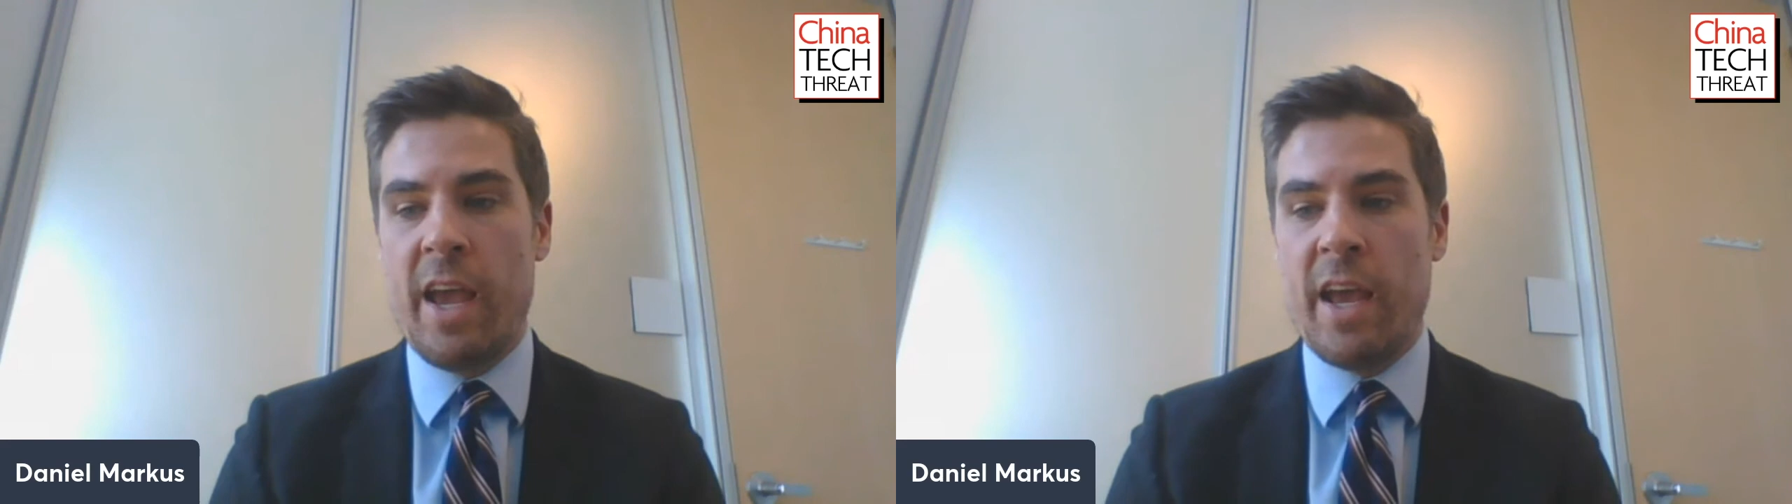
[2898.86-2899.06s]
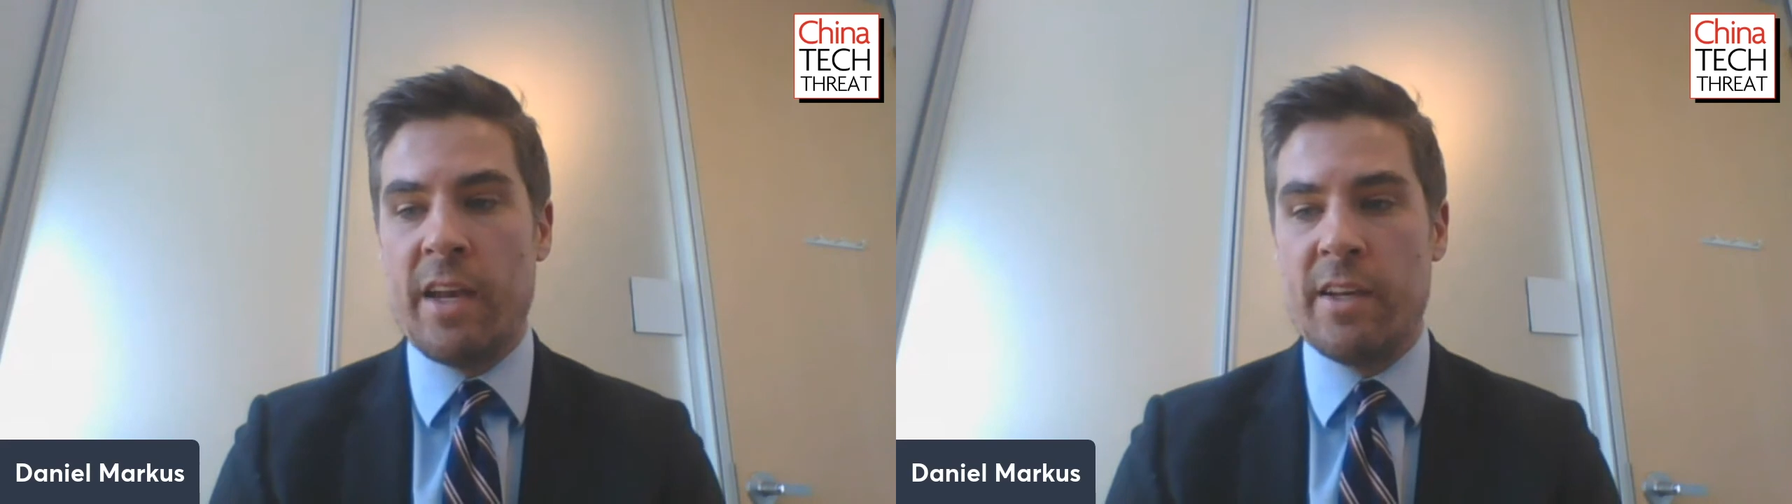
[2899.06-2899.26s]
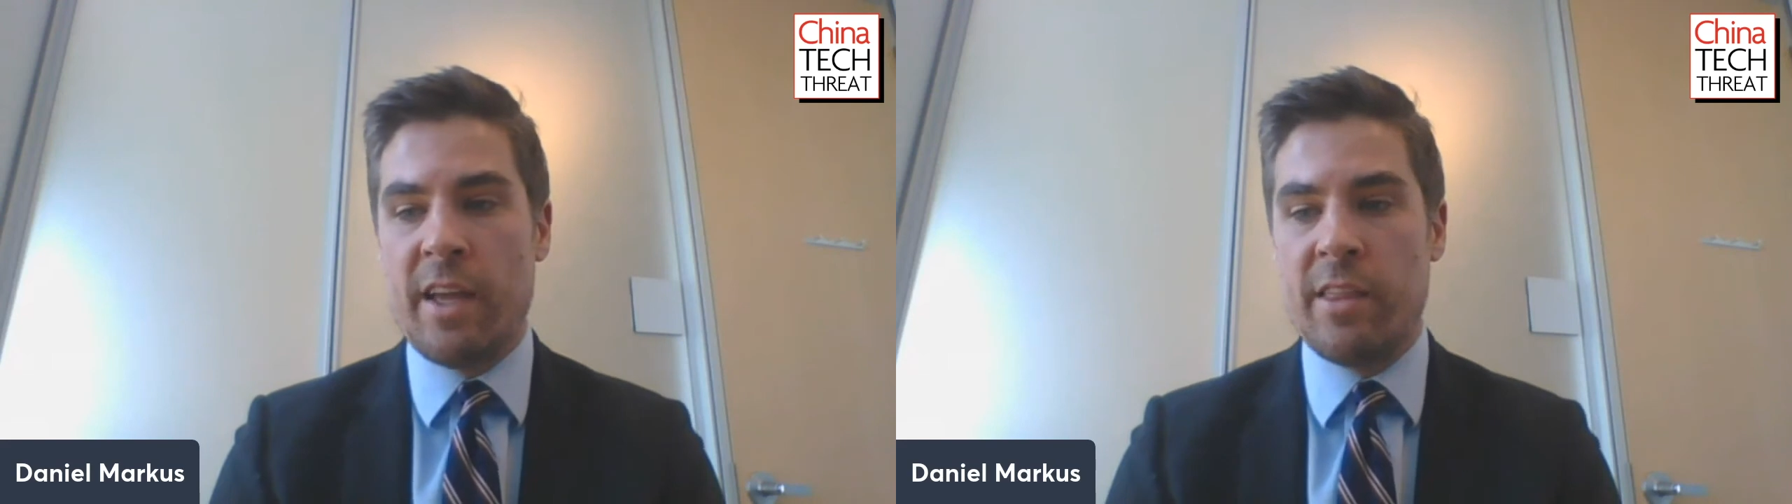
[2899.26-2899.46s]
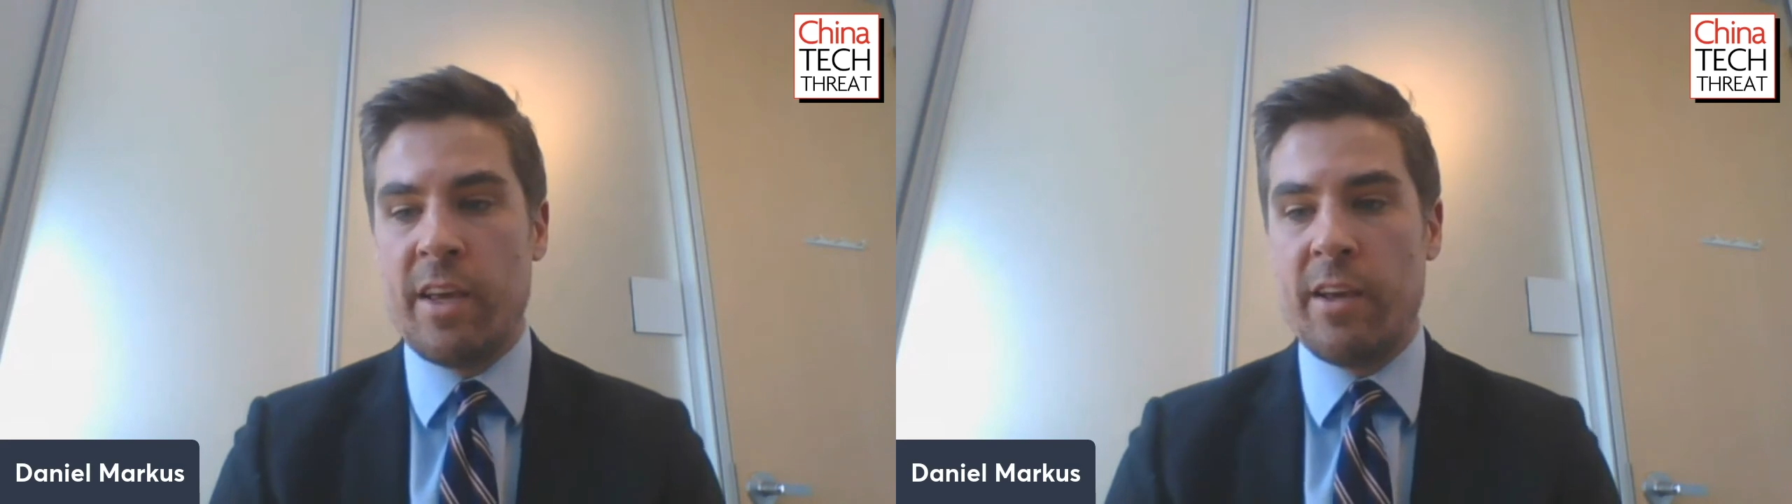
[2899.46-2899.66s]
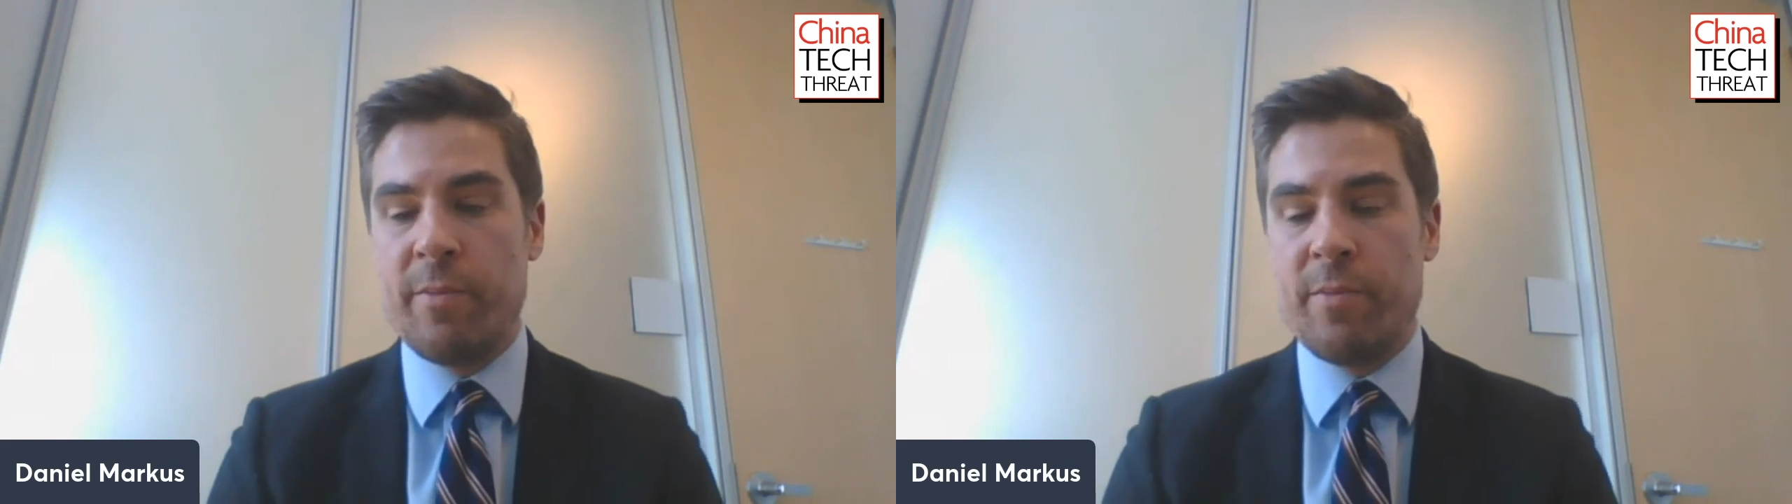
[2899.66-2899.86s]
And I
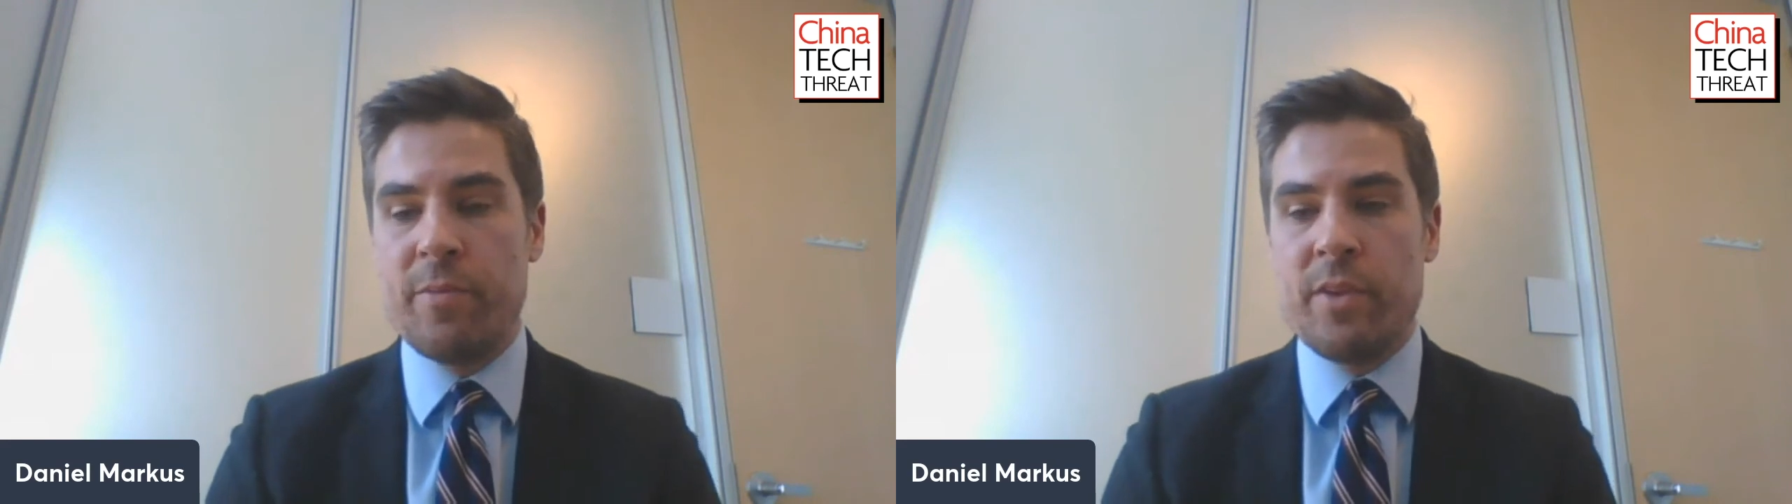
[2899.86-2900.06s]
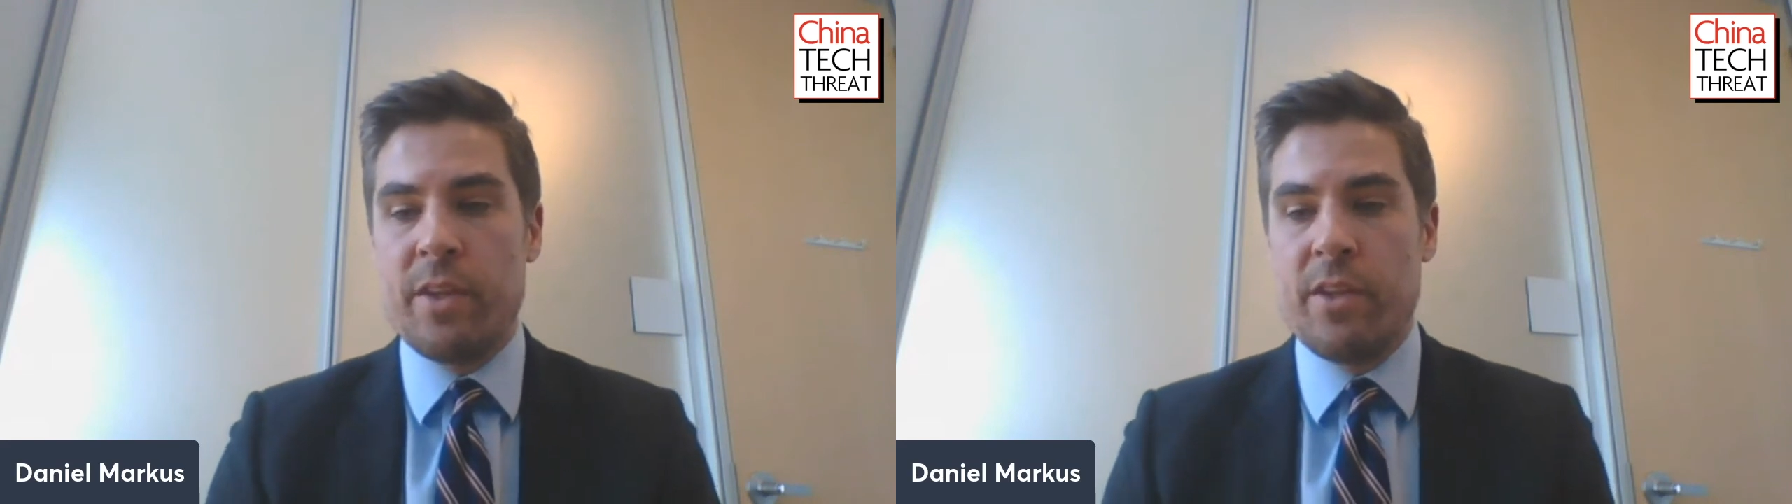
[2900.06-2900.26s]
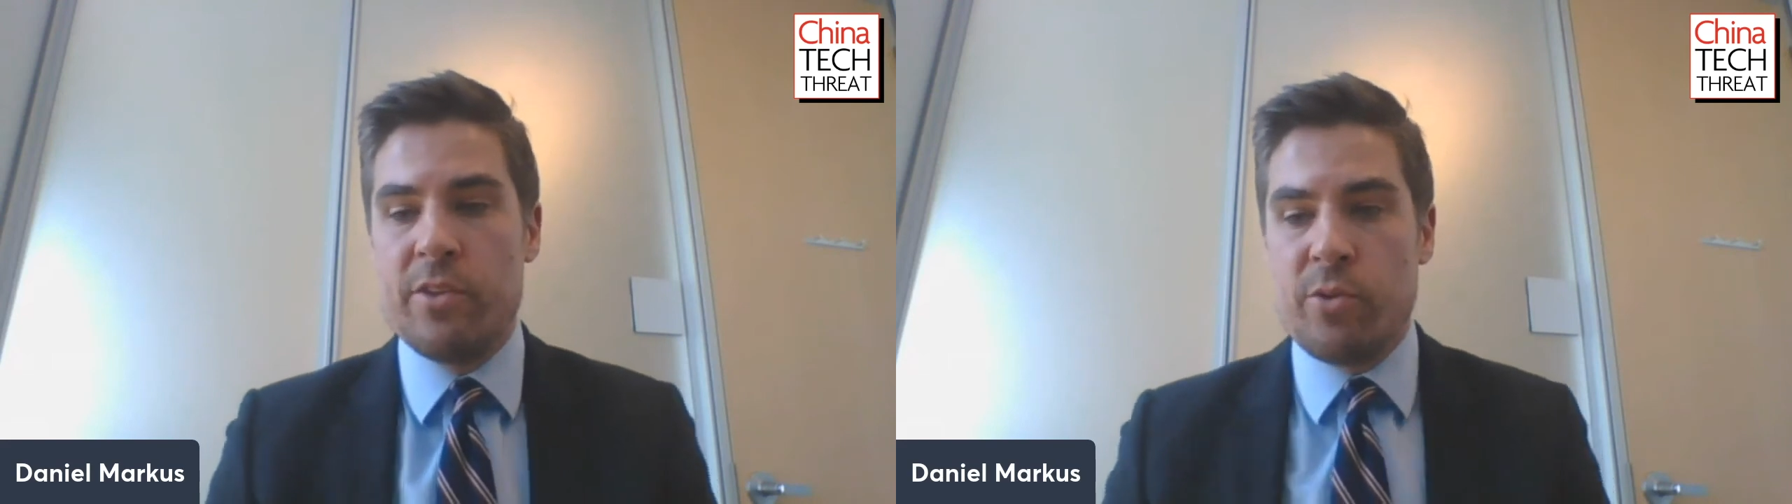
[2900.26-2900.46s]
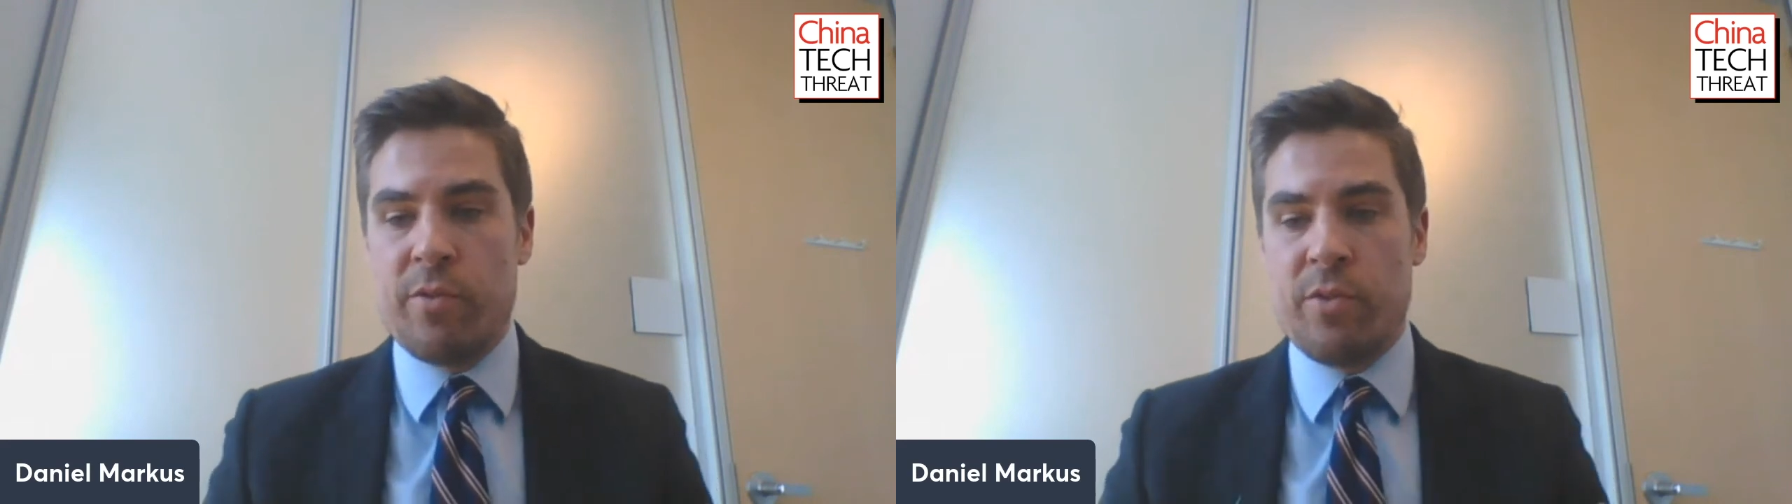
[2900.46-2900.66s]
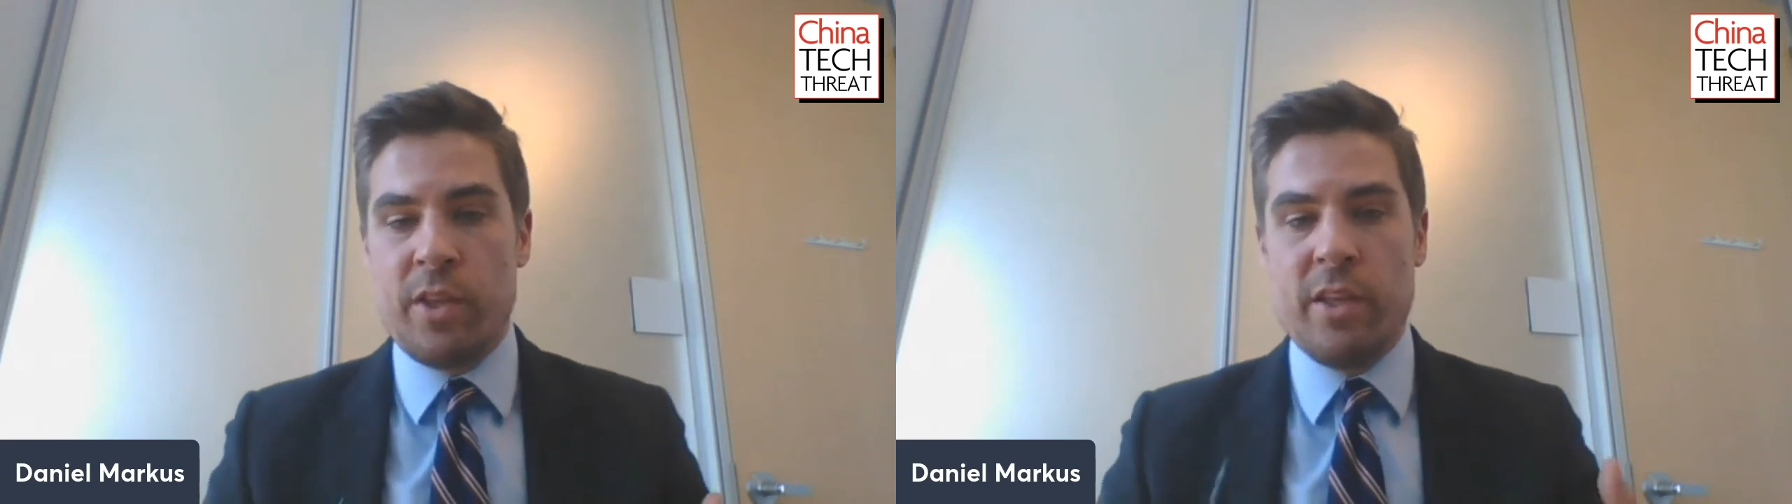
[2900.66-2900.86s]
think sort of